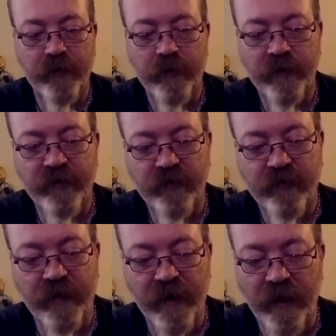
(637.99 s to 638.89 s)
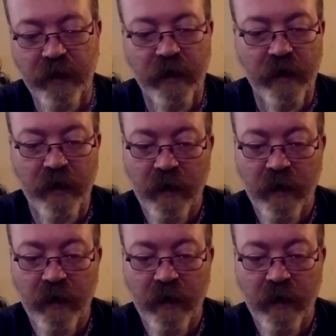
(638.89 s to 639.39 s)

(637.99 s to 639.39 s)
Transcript: This is the